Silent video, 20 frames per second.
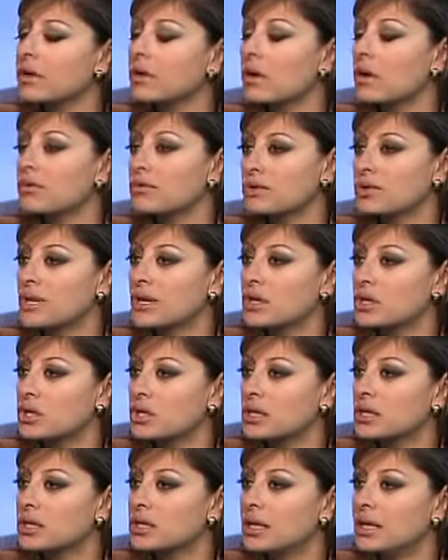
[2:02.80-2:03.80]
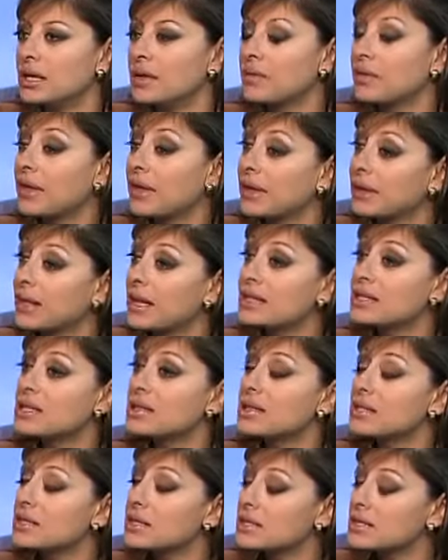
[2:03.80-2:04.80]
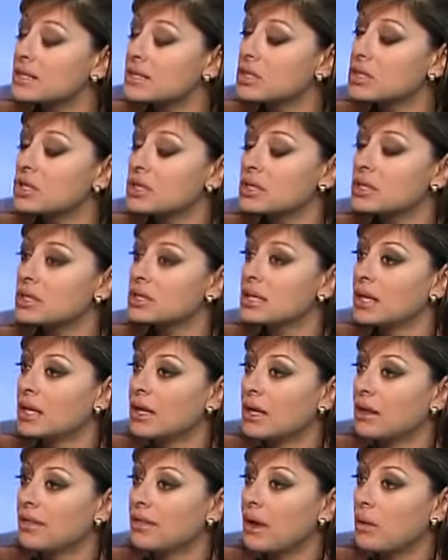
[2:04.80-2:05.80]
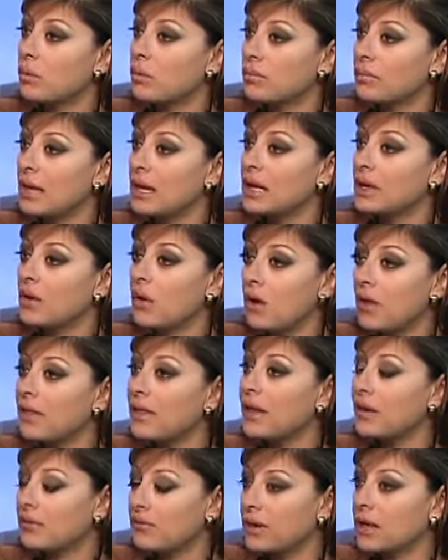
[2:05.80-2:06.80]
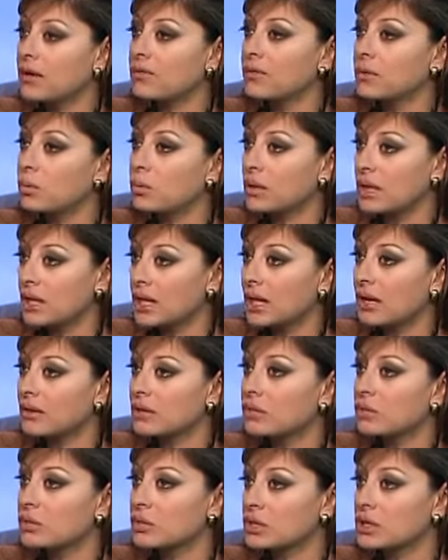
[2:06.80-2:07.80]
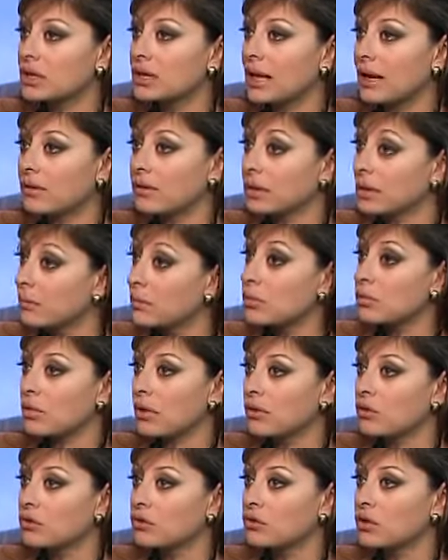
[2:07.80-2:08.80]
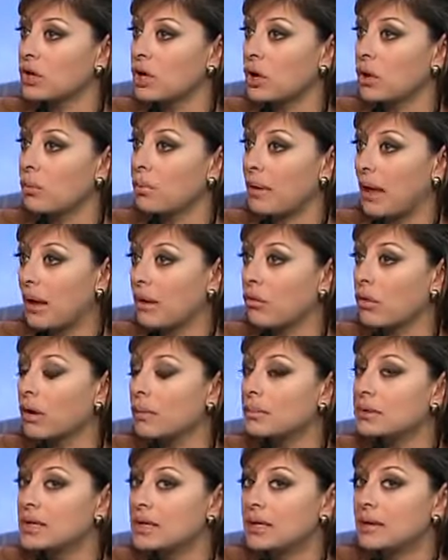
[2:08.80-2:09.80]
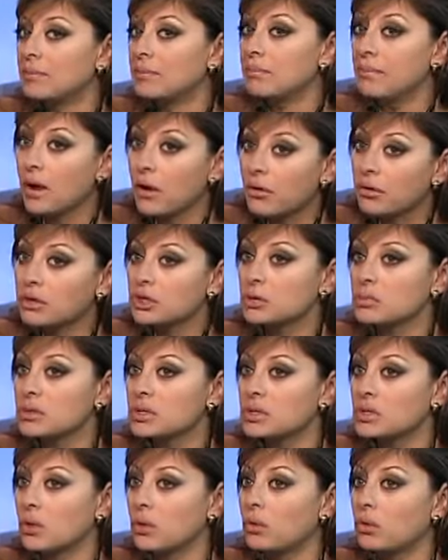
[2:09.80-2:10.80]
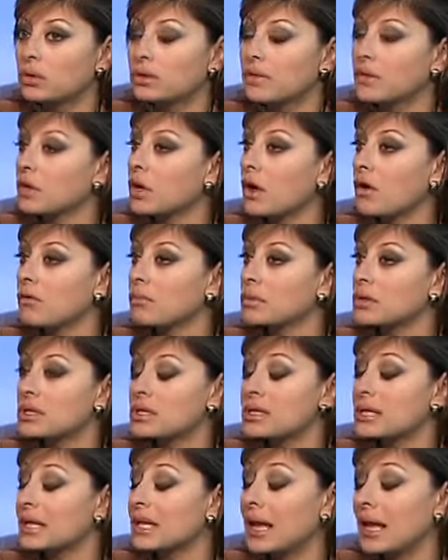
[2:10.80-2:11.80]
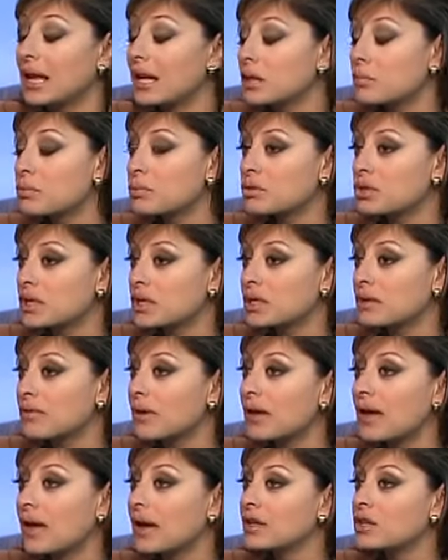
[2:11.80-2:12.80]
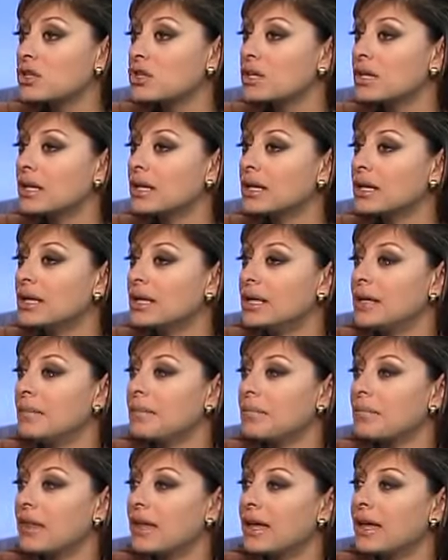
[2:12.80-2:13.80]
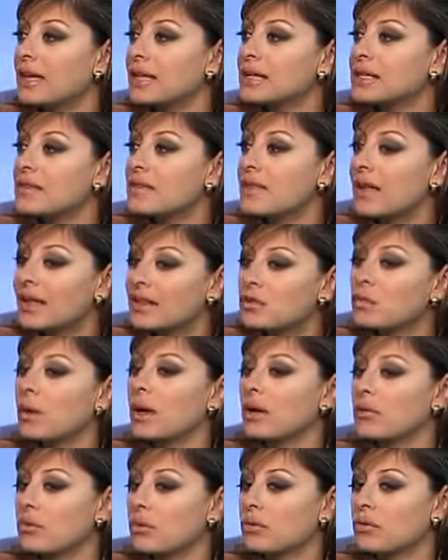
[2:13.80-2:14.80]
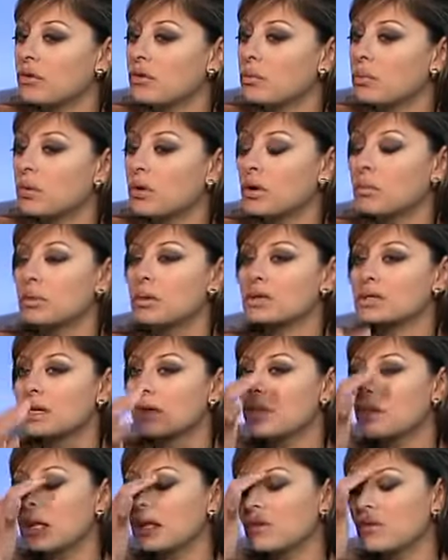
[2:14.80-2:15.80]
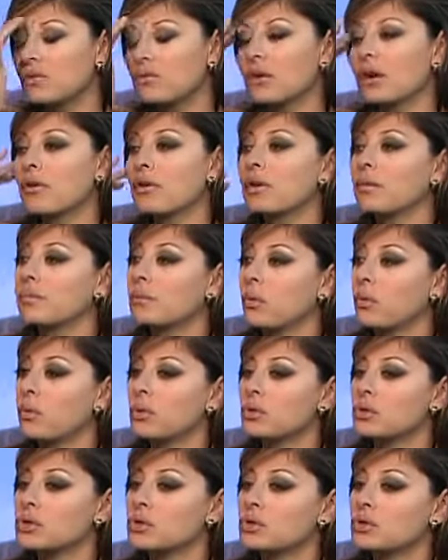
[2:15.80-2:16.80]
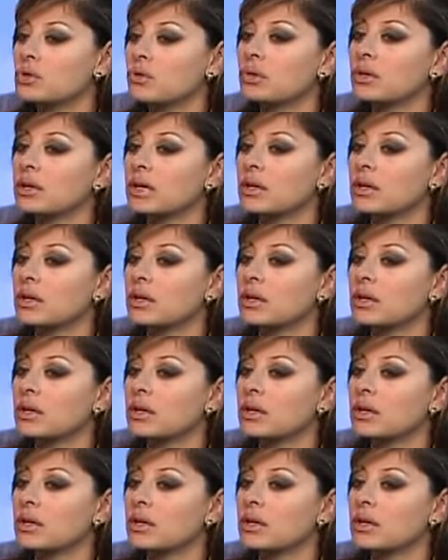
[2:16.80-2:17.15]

conversations that led to the decisions that were made on that fateful weekend, which allowed Lehman Brothers to go bankrupt, Merrill to be sold, and the government to take 80% of AIG. And that's why I wrote this book, because I think it's very important to truly